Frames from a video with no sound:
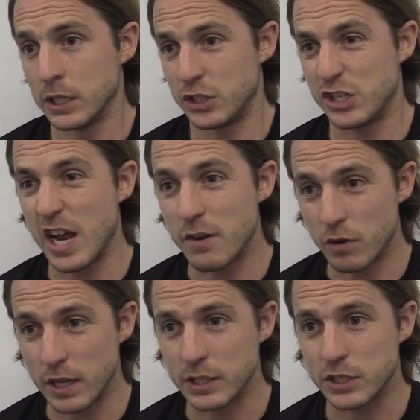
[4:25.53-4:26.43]

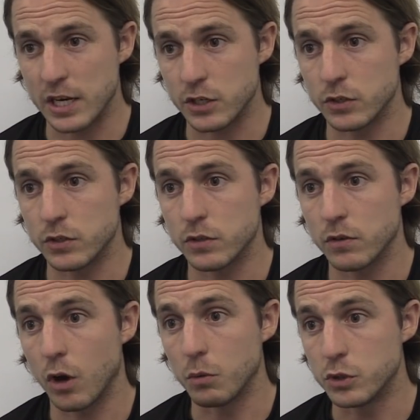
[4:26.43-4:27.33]
Generally, the sessions
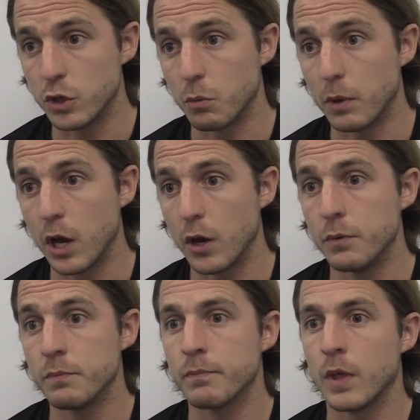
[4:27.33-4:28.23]
I was doing on my own.